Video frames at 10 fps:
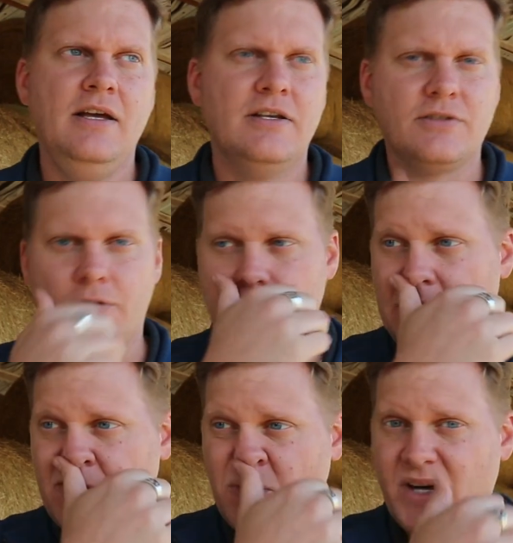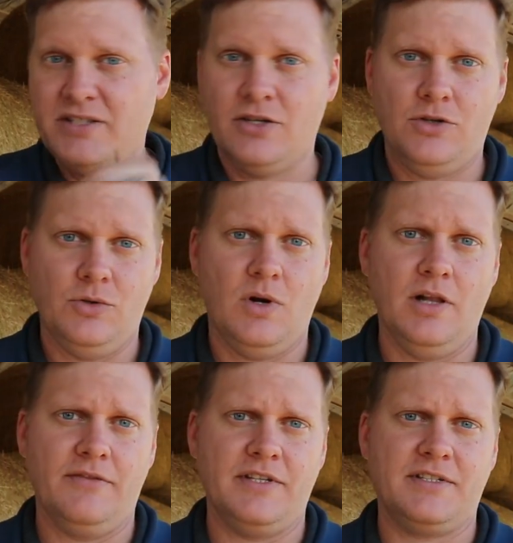So there's different ways to do
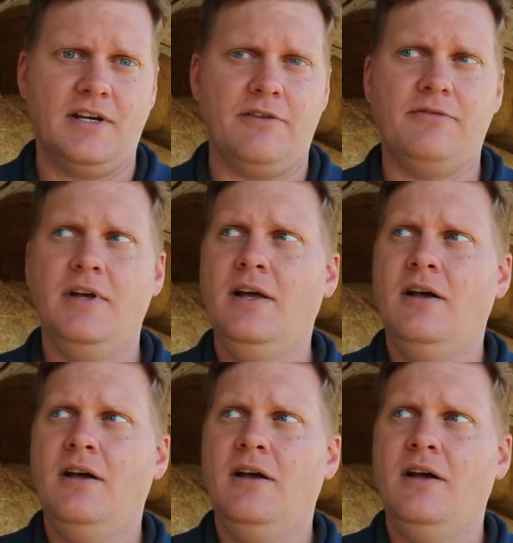all of this stuff.